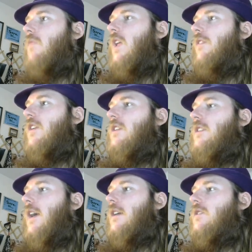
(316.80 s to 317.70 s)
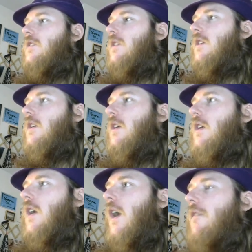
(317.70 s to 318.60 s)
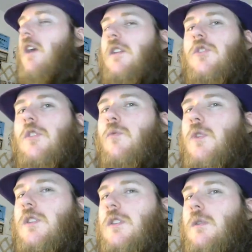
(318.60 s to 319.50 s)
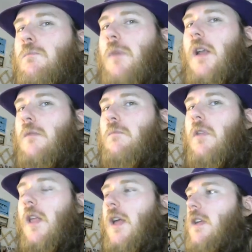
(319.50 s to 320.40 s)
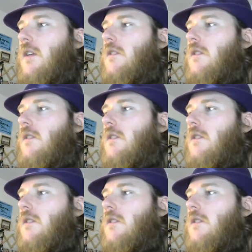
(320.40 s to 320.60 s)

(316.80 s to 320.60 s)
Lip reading: if he attacks. I'm not sure which is a better play,